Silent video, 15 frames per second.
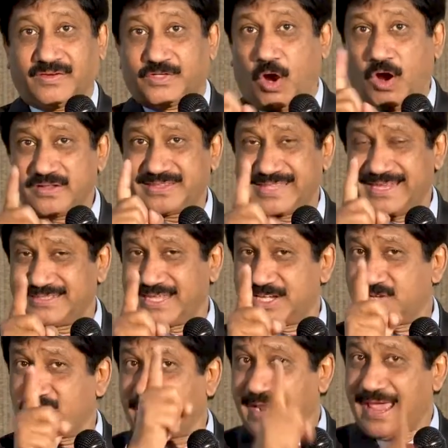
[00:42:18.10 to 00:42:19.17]
Don't think
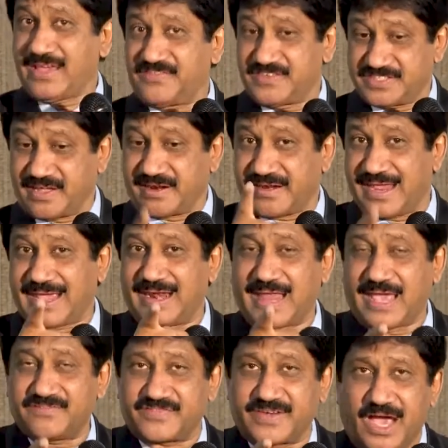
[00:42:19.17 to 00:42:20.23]
that your life is the real
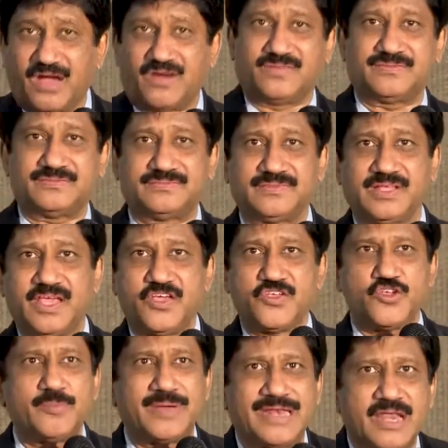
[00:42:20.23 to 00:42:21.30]
life now.
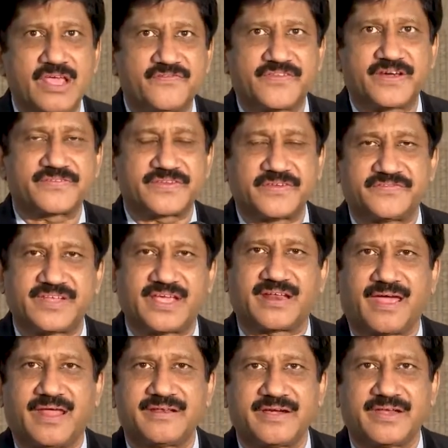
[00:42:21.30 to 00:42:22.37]
You may live for 50 or
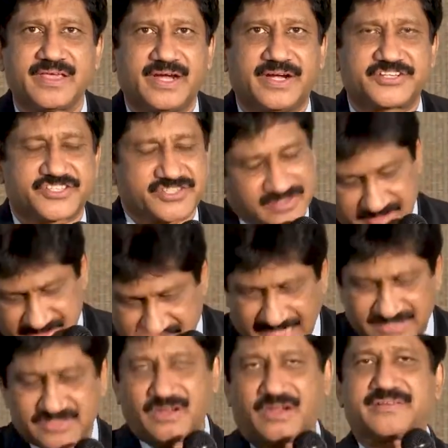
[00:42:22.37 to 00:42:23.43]
100 years,
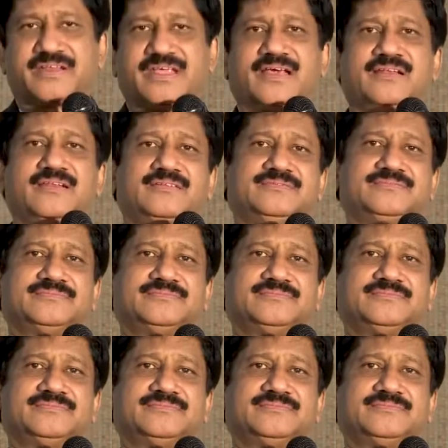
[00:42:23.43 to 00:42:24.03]
that's not real.